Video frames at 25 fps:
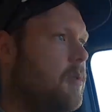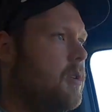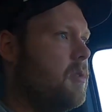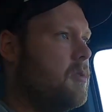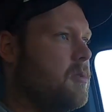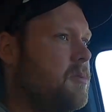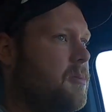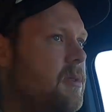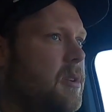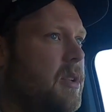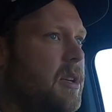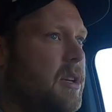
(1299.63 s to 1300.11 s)

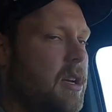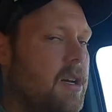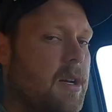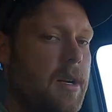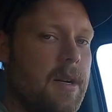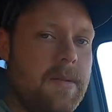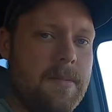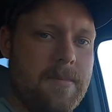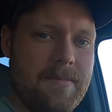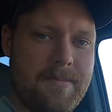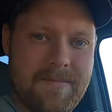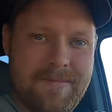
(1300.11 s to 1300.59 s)
goes really
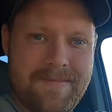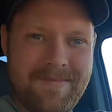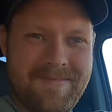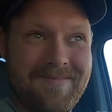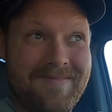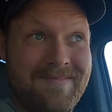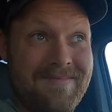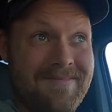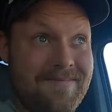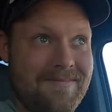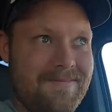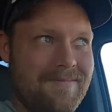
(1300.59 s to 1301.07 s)
good.
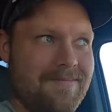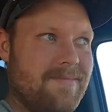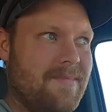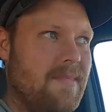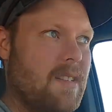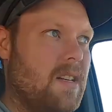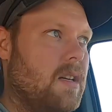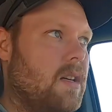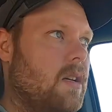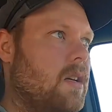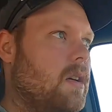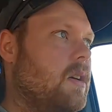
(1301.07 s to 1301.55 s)

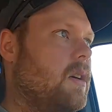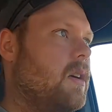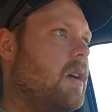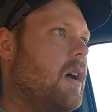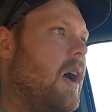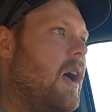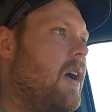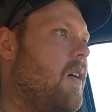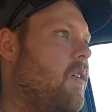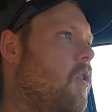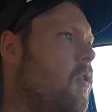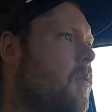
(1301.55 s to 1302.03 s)

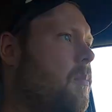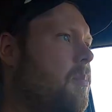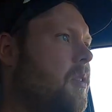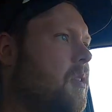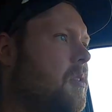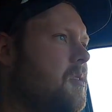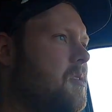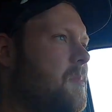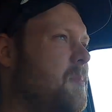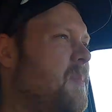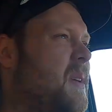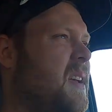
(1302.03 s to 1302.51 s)
I hope
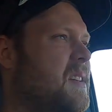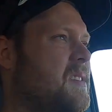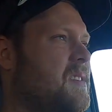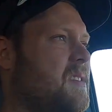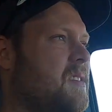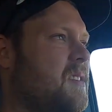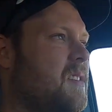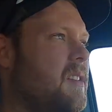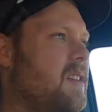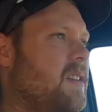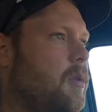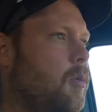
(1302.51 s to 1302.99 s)
those beans
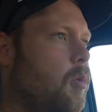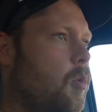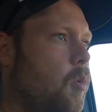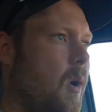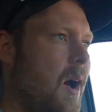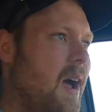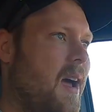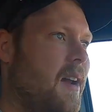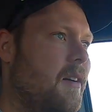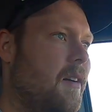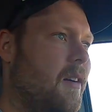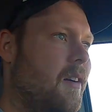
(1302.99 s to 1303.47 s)
are a little
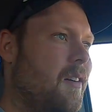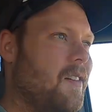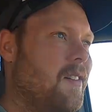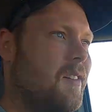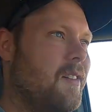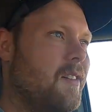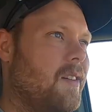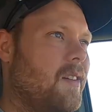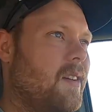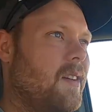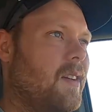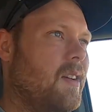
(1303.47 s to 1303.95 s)
wetter,
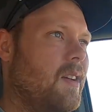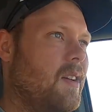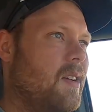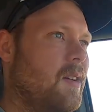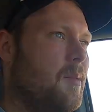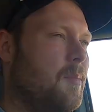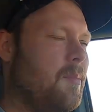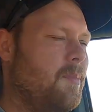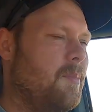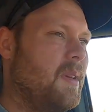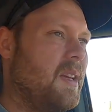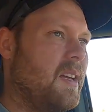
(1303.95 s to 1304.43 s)

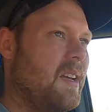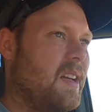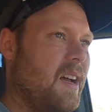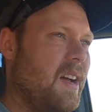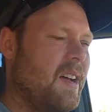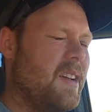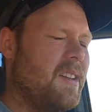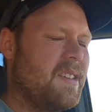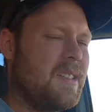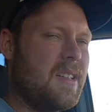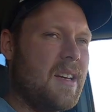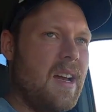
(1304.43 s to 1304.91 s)

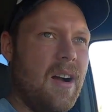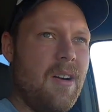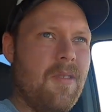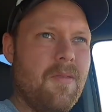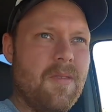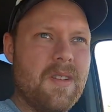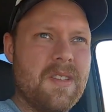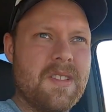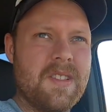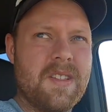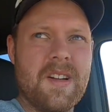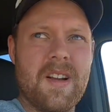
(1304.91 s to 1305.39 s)
because now
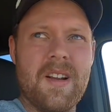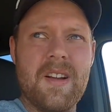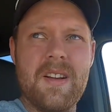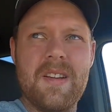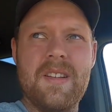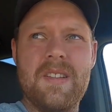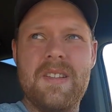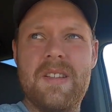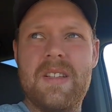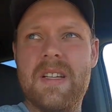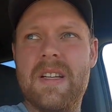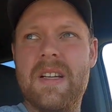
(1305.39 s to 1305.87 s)
we're
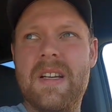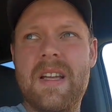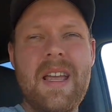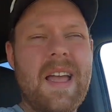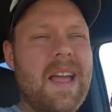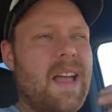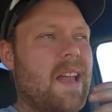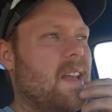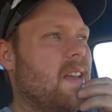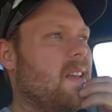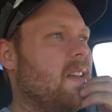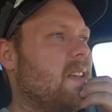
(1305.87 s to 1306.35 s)
starting to
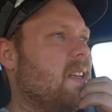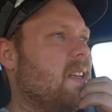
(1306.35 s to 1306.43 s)
get,